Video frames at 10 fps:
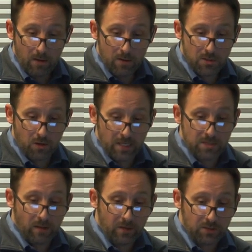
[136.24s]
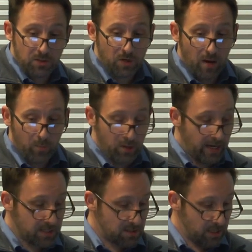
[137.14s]
So it's likely too
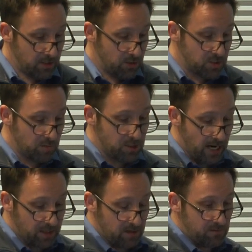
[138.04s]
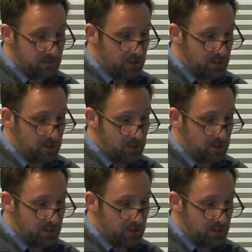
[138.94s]
complex and too subjective